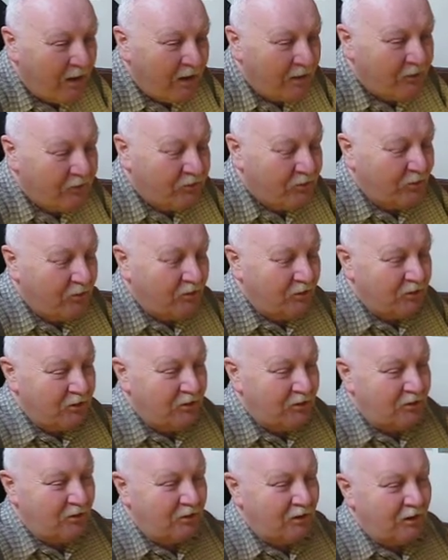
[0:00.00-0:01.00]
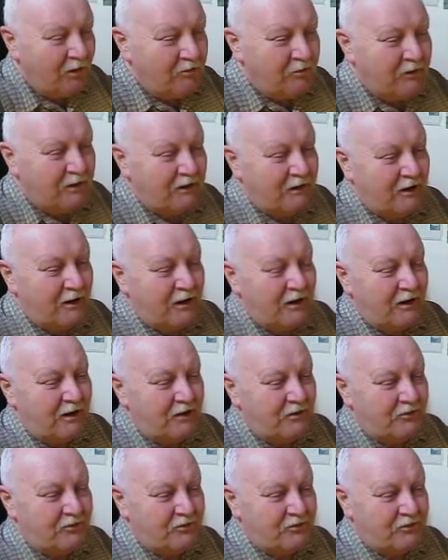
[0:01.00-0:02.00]
So, you know, I mean,
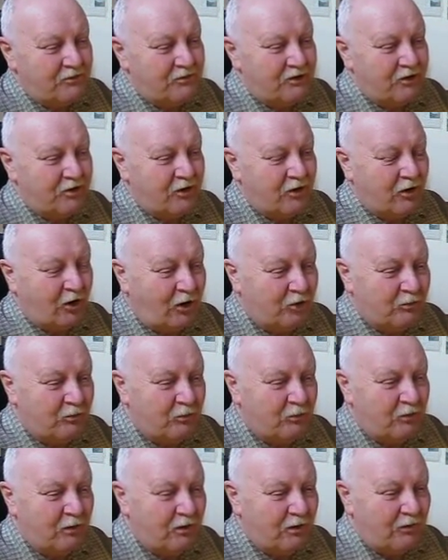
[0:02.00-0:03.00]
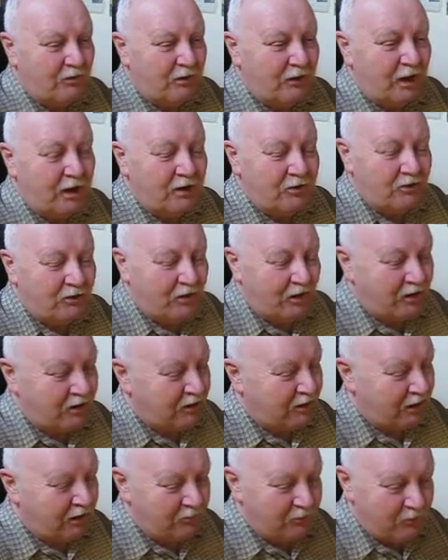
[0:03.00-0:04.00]
I just see the Commonwealth, I
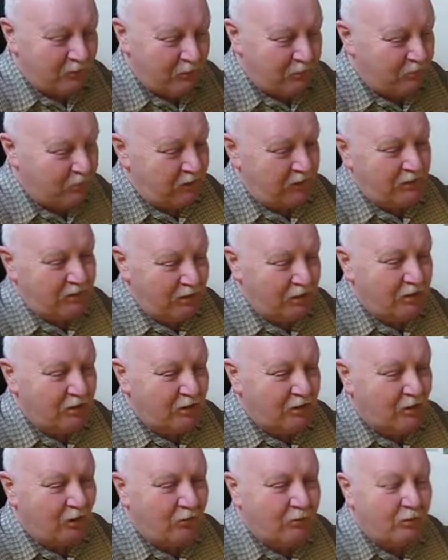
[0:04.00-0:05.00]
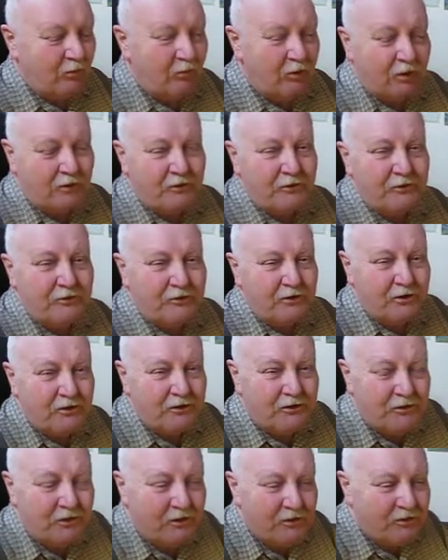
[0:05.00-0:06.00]
keep repeating, the Commonwealth
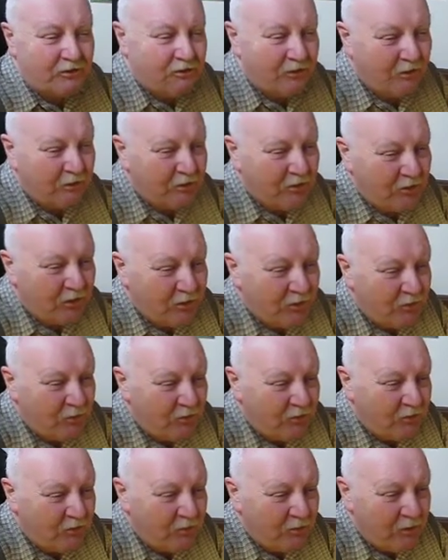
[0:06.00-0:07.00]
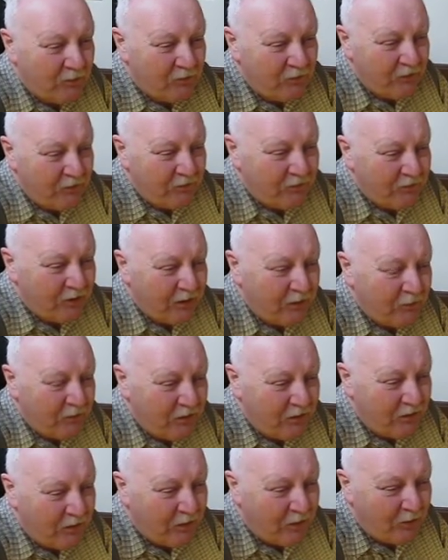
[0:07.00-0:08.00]
is something that we should be embracing. I
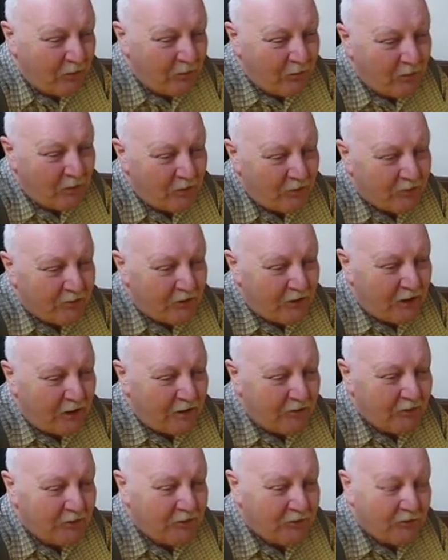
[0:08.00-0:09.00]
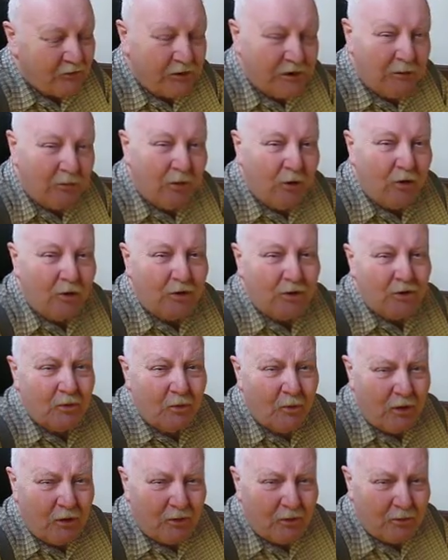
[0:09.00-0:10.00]
mean, the Commonwealth's the largest trading bloc in the
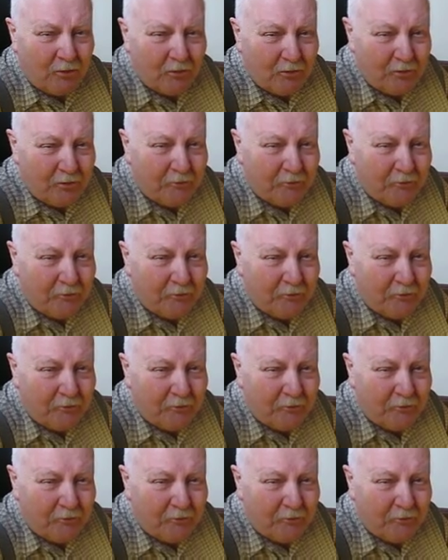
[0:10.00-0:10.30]
world.